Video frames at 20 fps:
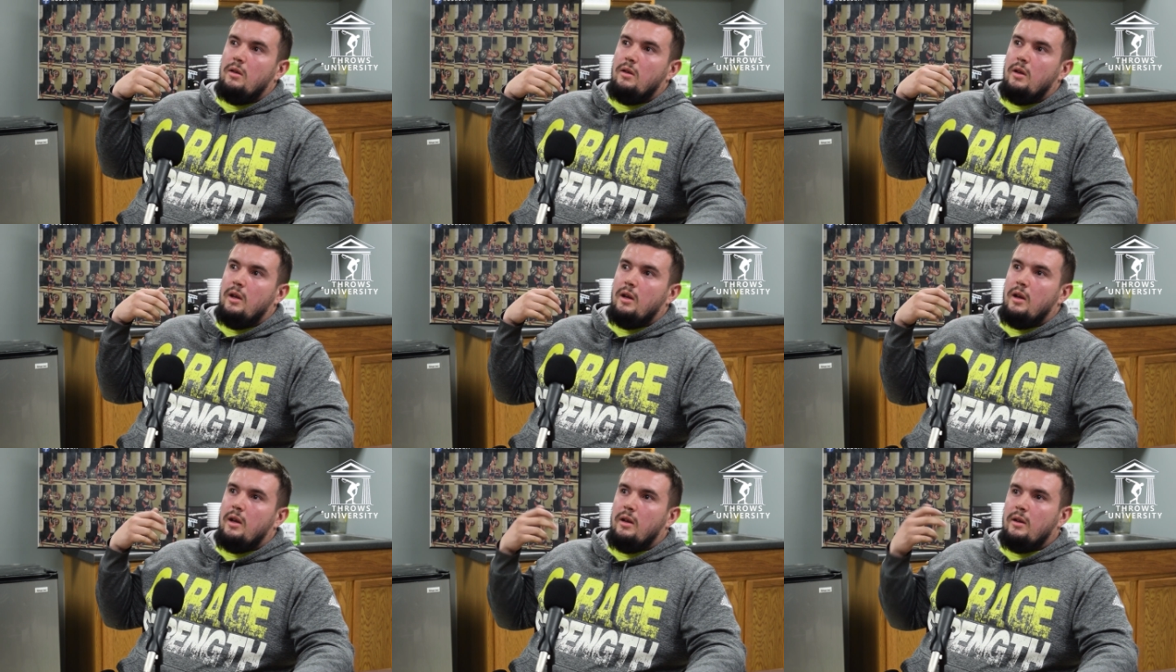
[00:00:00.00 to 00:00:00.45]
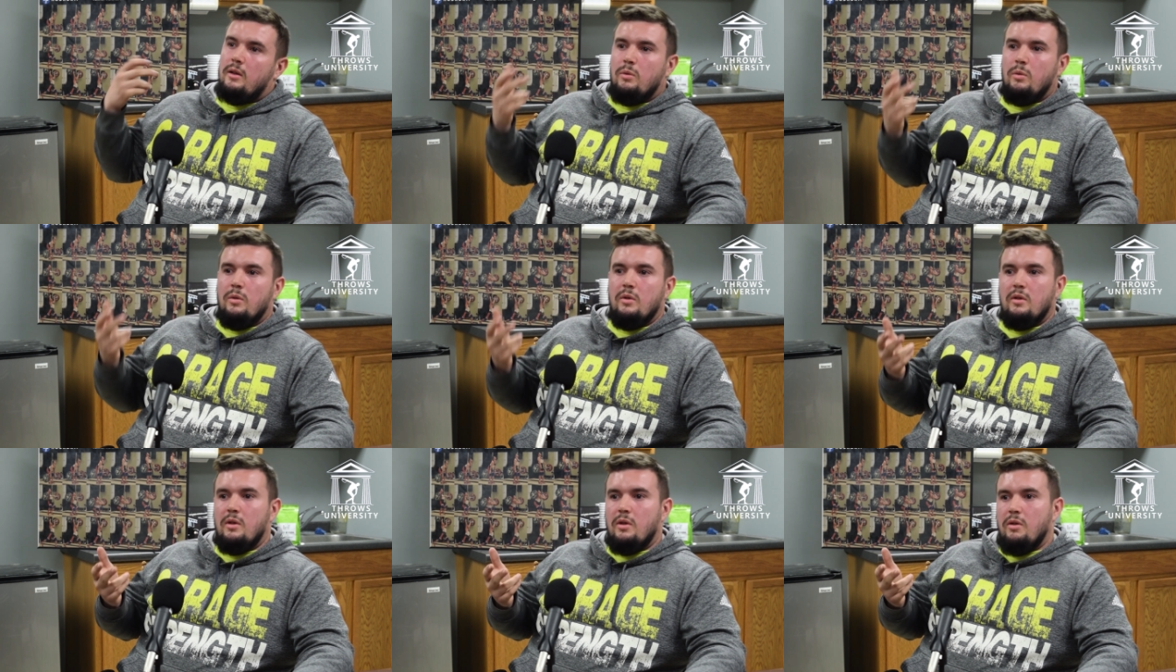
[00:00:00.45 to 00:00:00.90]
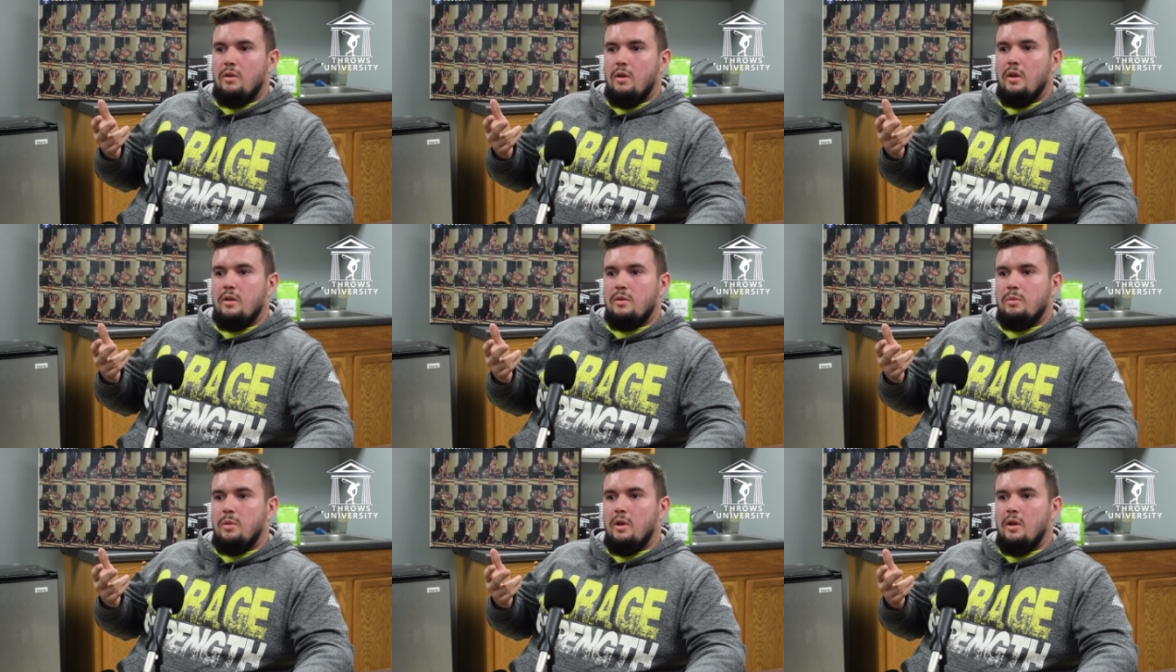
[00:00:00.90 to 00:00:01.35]
like I guess it was
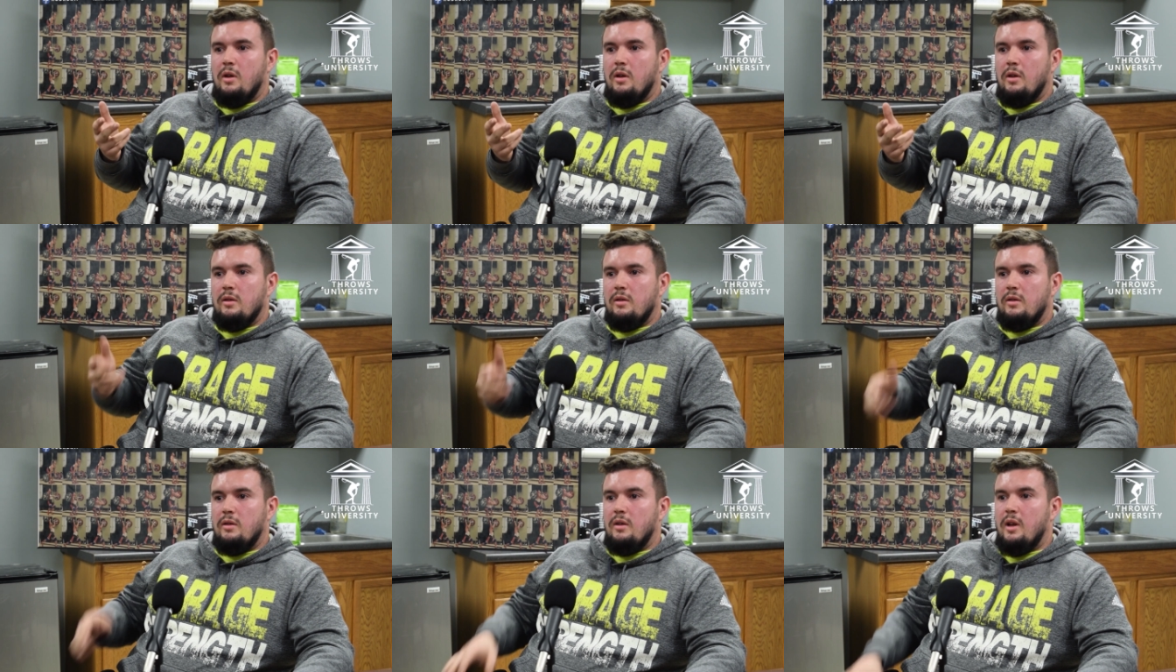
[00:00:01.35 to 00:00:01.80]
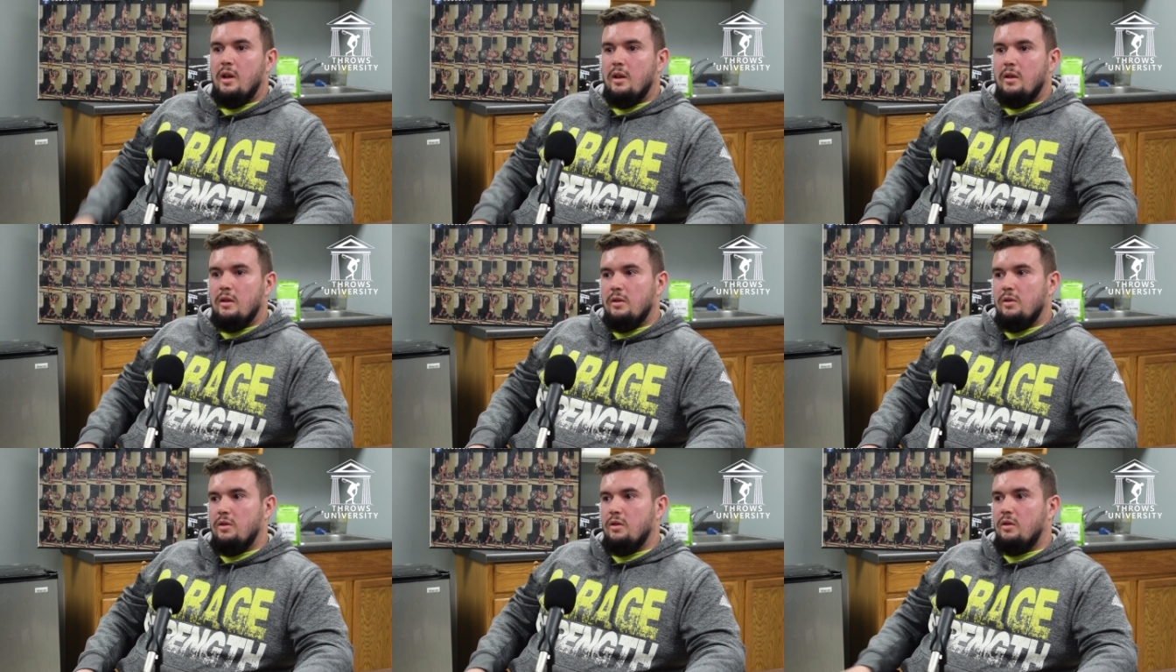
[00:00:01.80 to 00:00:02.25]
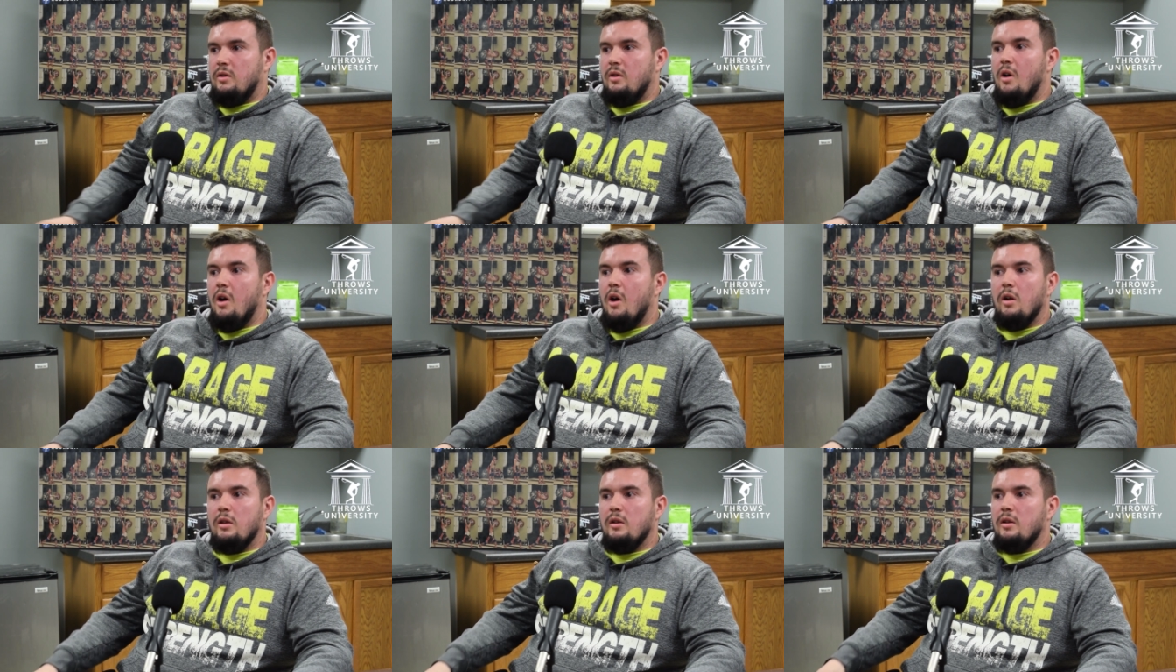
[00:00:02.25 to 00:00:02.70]
lacrosse balls and just
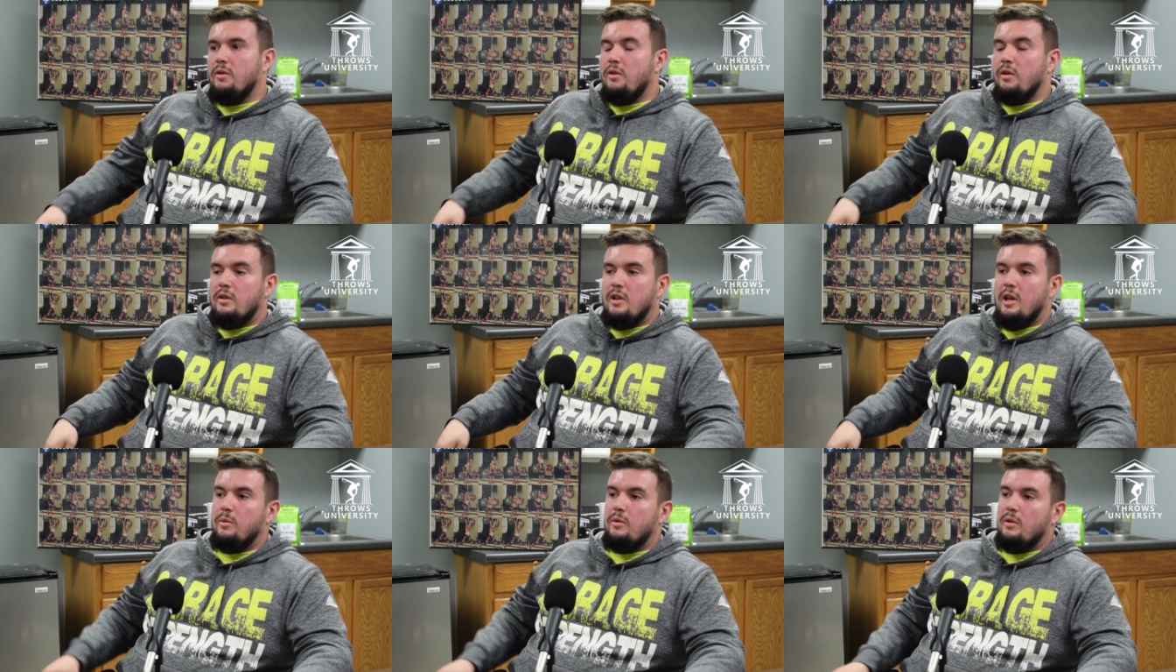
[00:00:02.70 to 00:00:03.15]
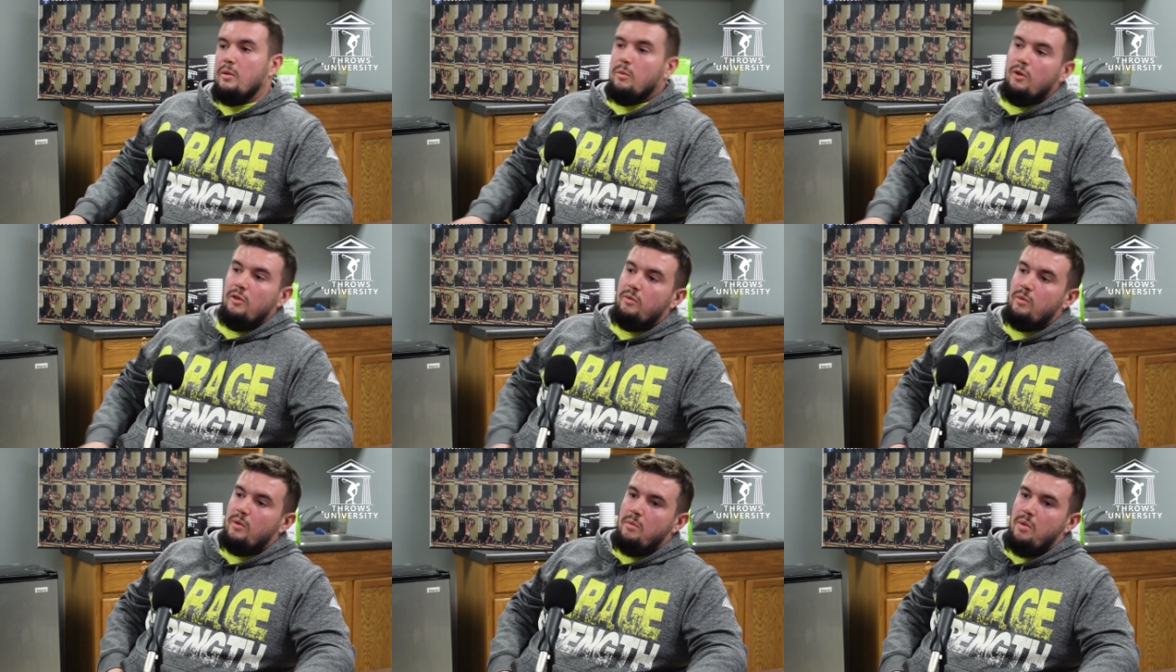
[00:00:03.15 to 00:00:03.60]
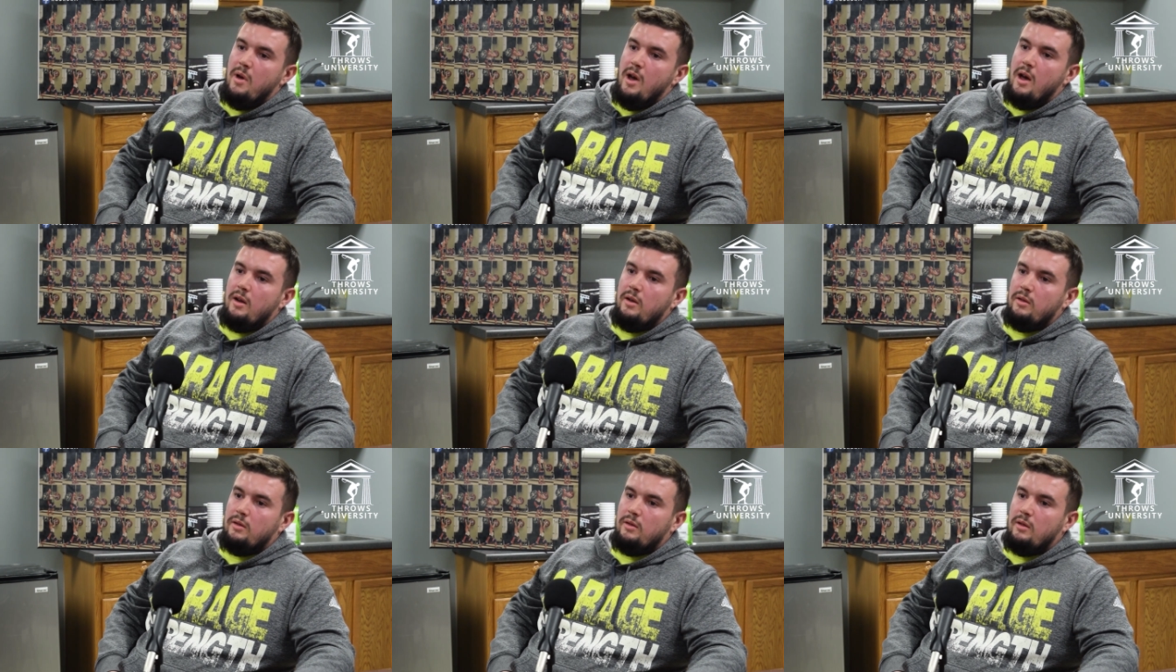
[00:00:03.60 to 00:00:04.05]
all different types of movement
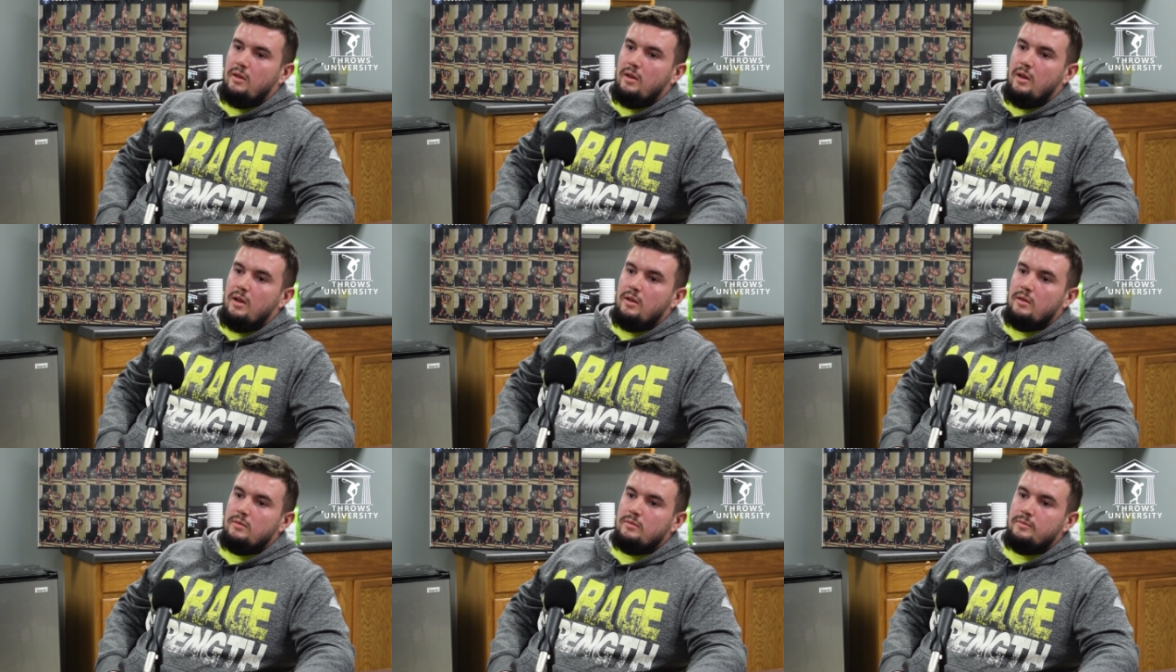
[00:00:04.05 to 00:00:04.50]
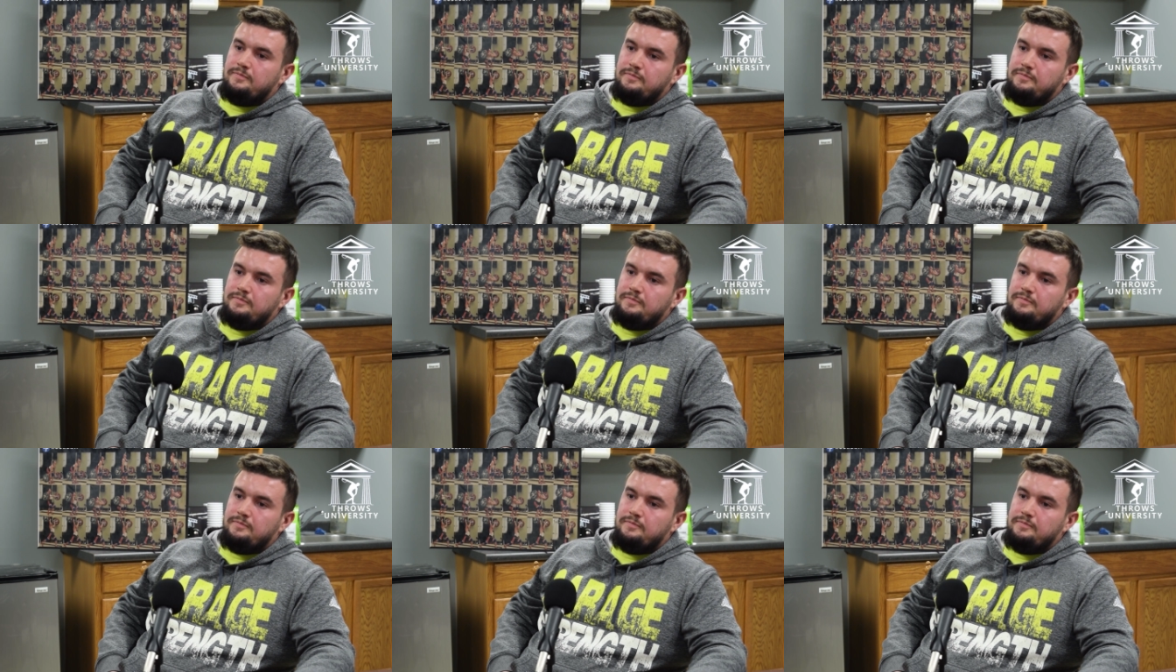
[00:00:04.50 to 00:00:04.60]
patterns that